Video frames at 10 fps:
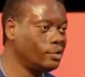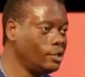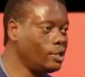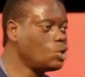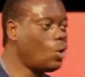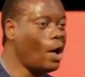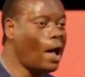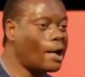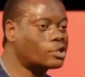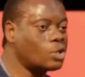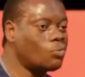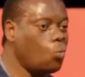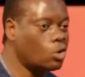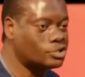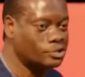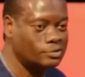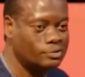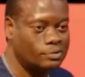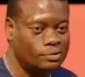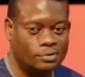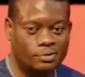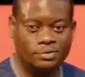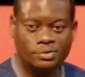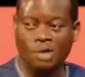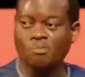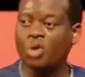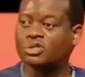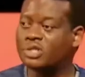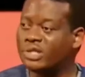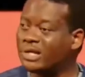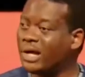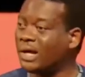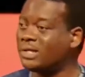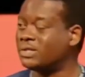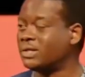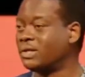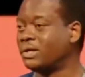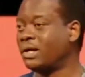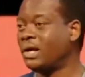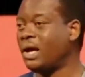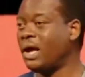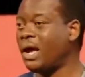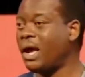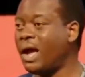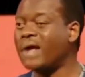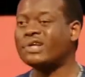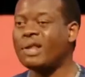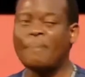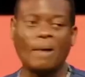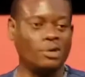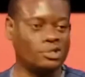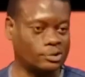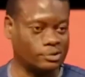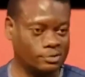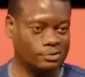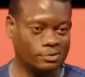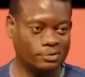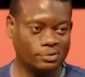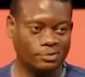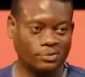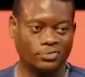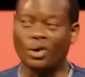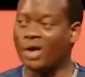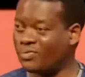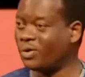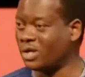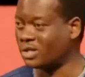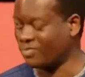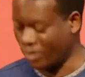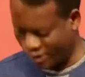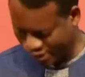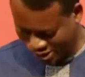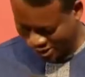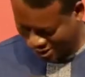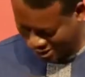in your act of watching the much needed earthly permission for heavenly interference.